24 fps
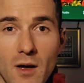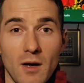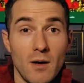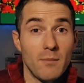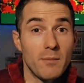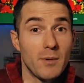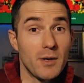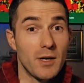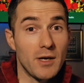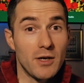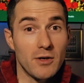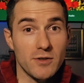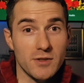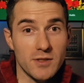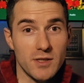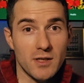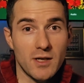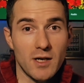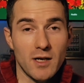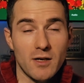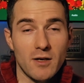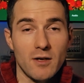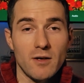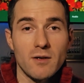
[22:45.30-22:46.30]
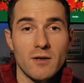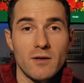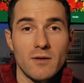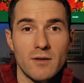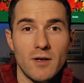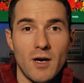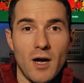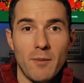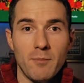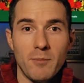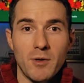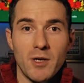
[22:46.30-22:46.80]
But here's the kicker.
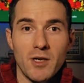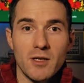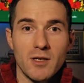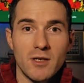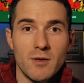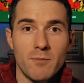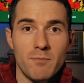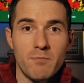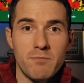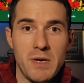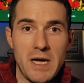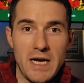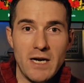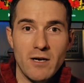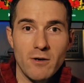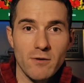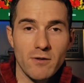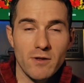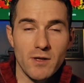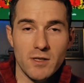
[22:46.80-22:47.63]
I'm going to compare